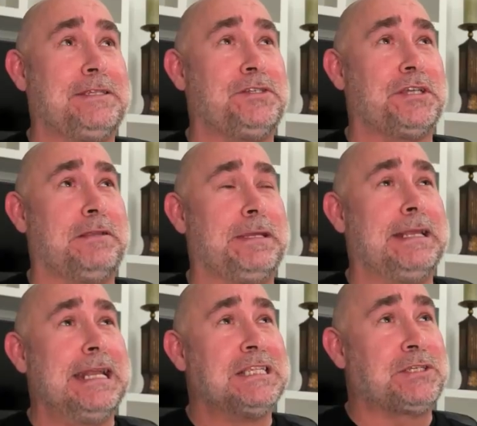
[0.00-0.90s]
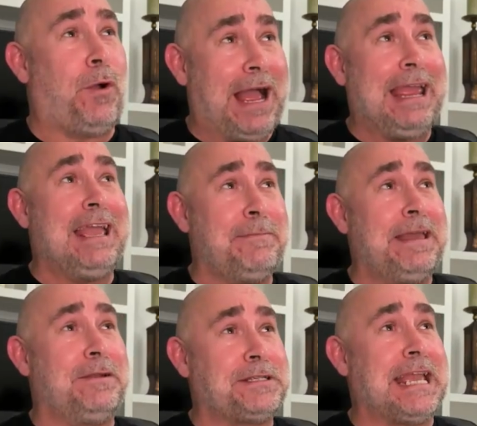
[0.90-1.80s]
ladies and gentlemen. So I am
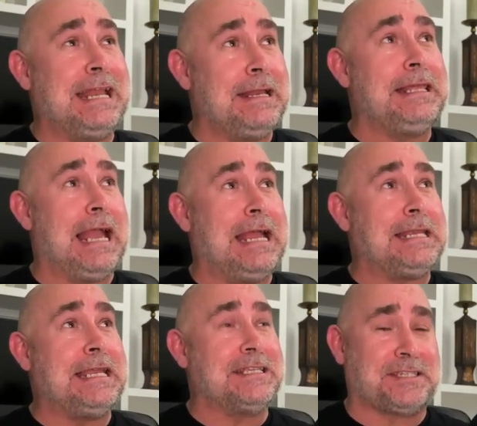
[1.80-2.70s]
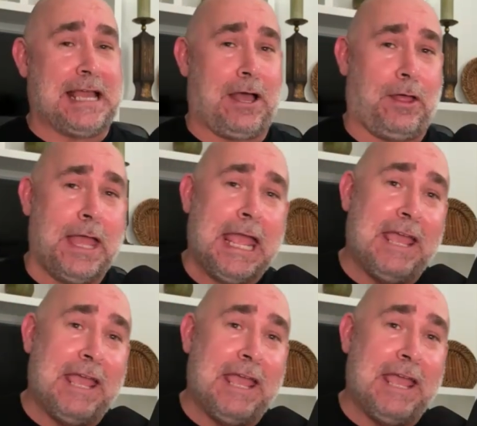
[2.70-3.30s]
entertaining the idea, Sal,